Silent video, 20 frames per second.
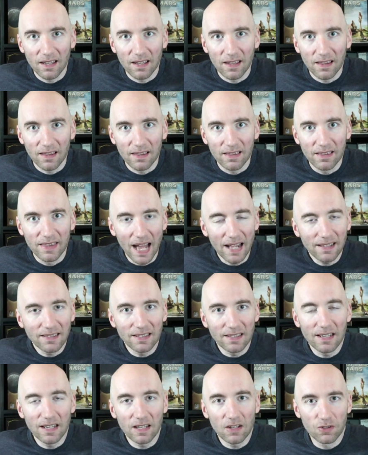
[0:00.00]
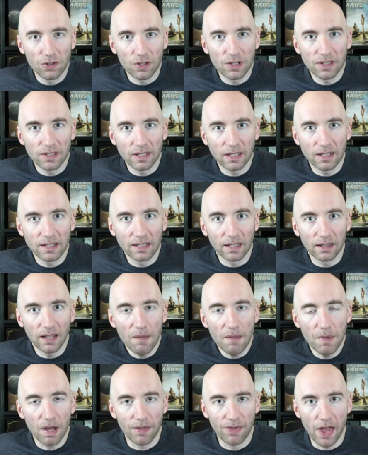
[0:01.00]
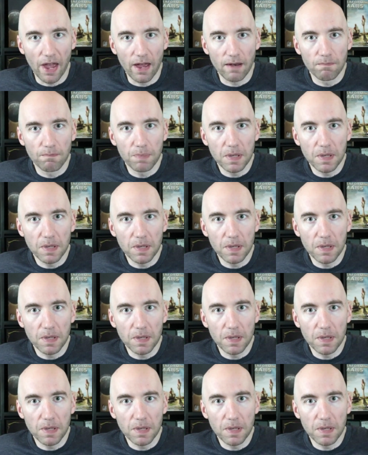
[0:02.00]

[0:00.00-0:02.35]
that's an interesting dilemma then,